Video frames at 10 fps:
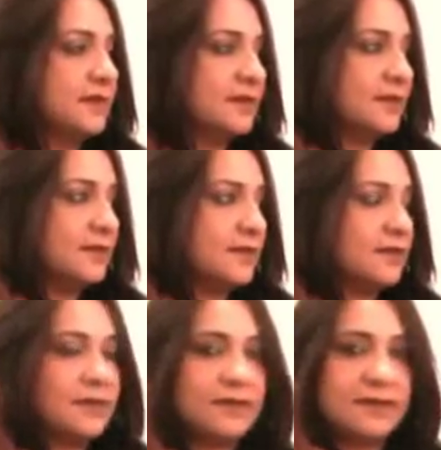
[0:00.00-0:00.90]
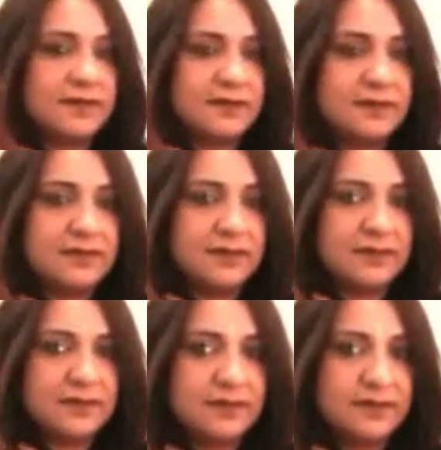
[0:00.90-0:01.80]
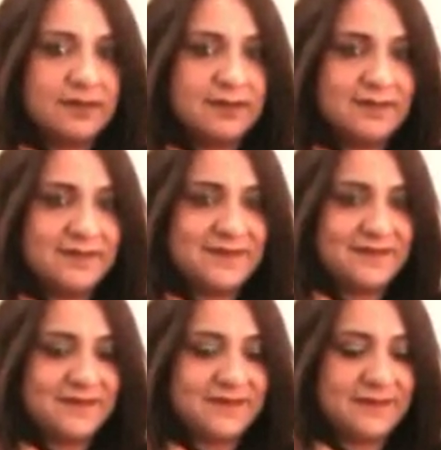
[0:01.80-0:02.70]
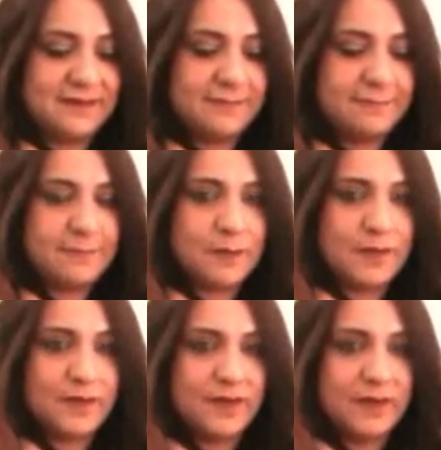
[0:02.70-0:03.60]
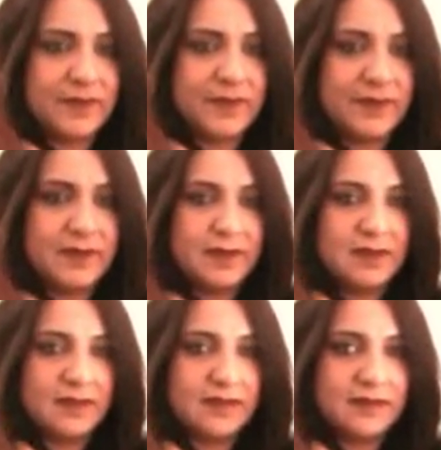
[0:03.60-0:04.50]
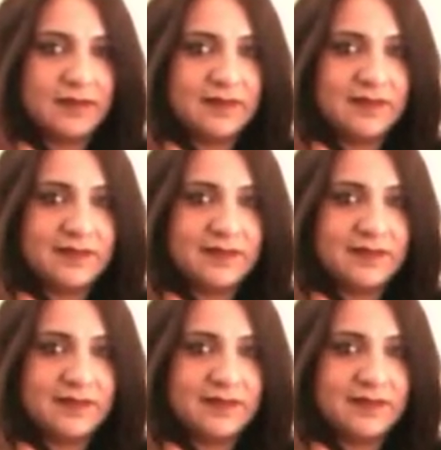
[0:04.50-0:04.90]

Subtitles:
This person isn't speaking.